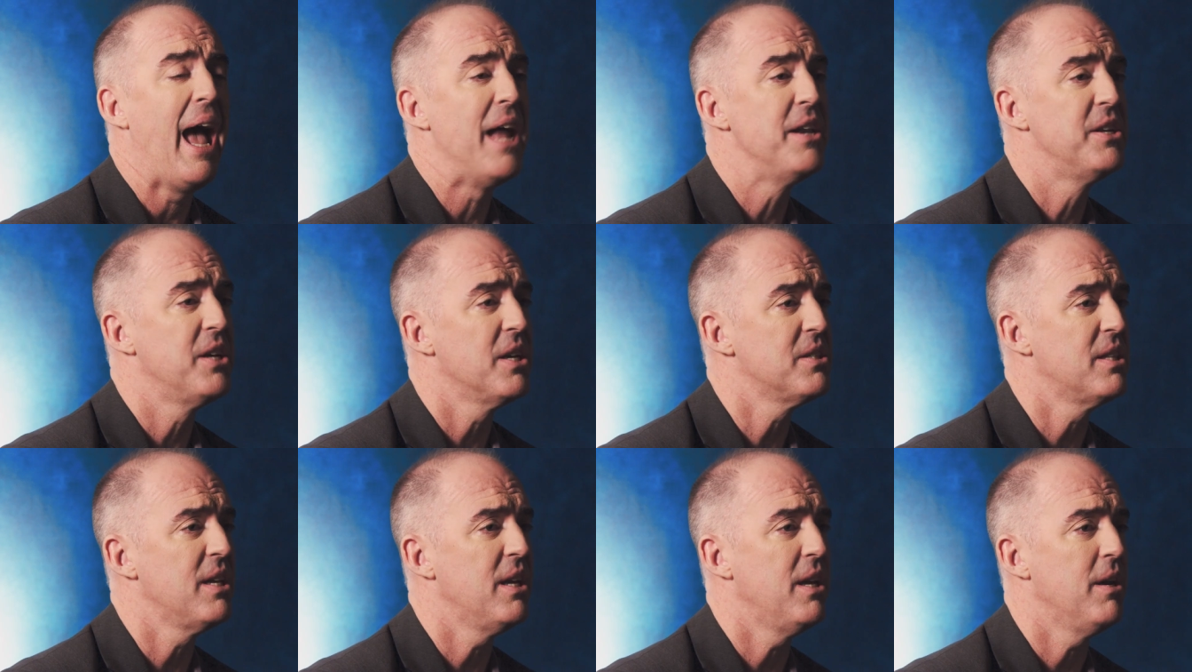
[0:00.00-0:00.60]
And
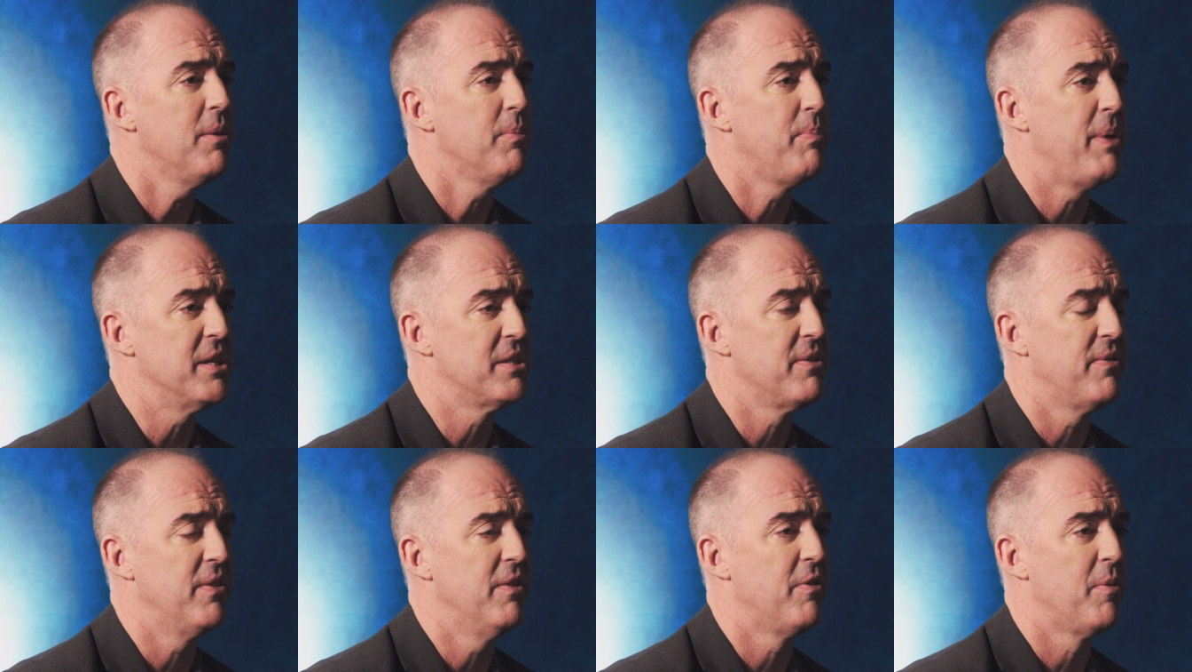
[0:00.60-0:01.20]
does the piece
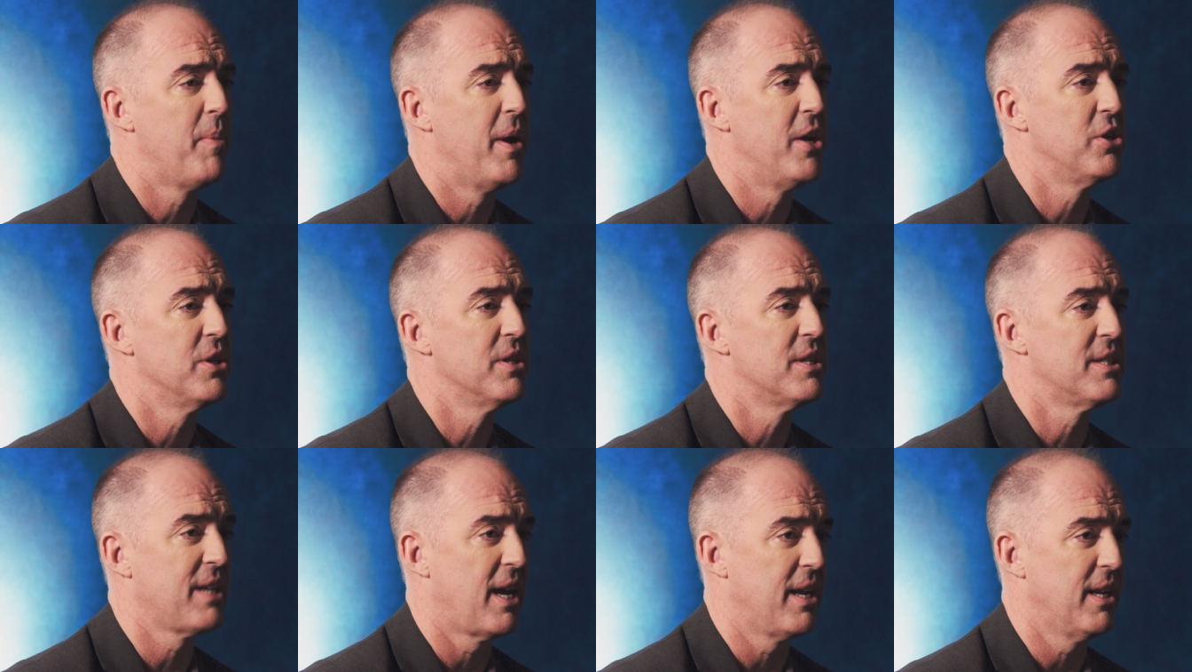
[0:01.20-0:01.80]
of information
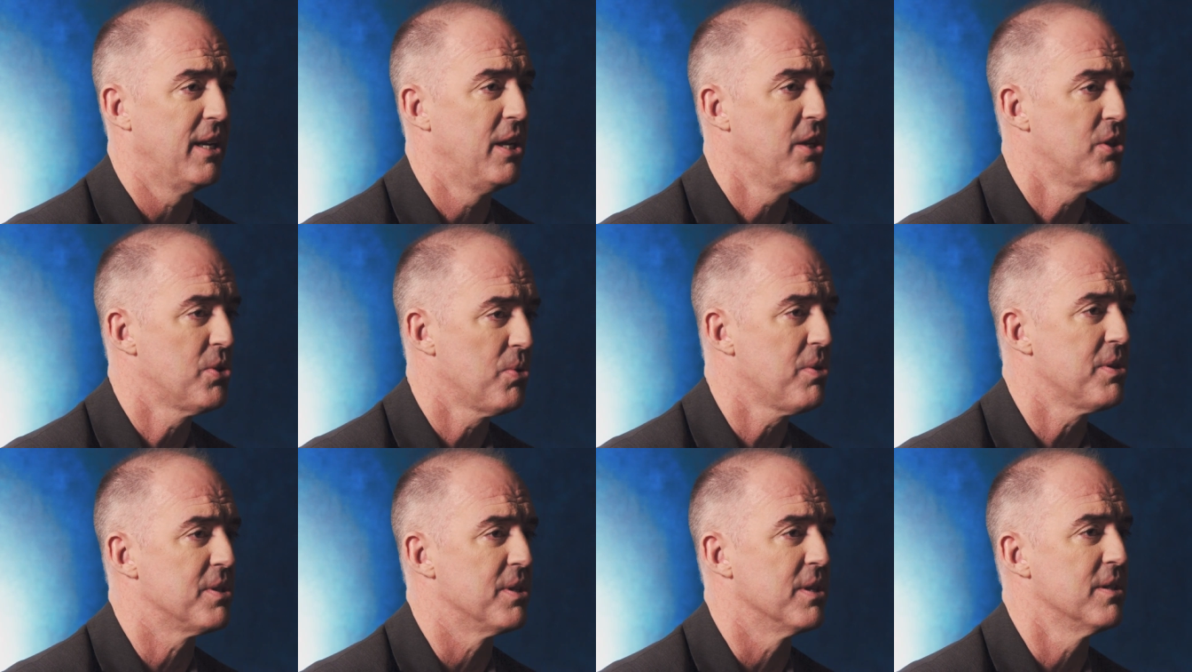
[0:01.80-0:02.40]
cite any
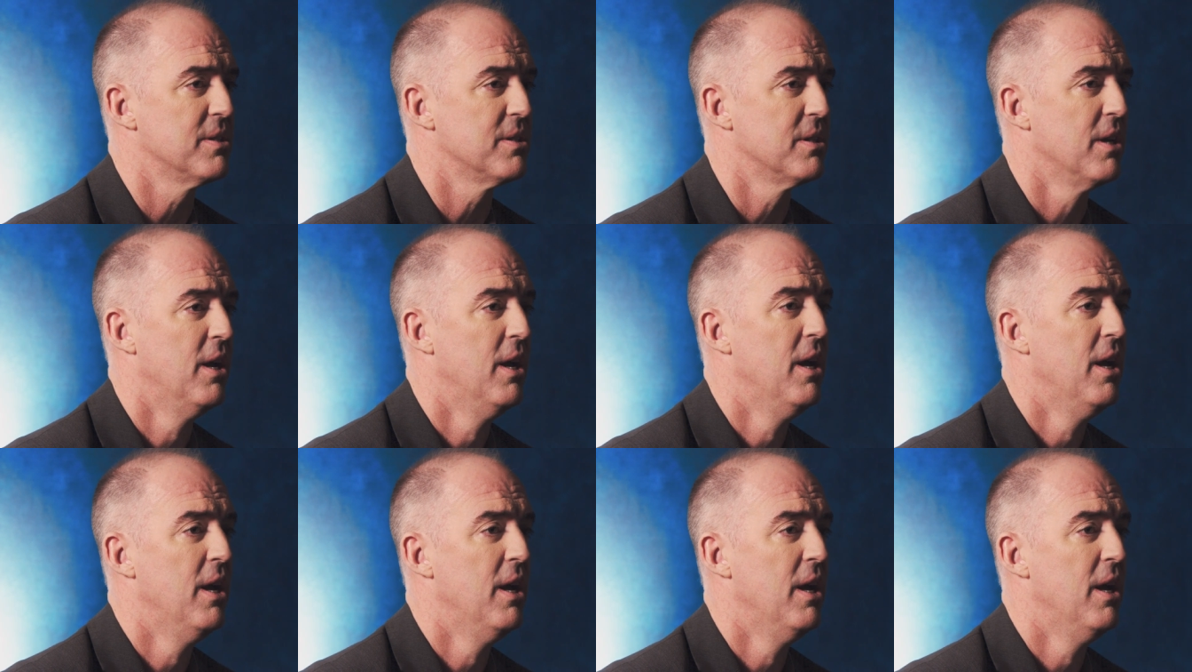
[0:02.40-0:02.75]
sources?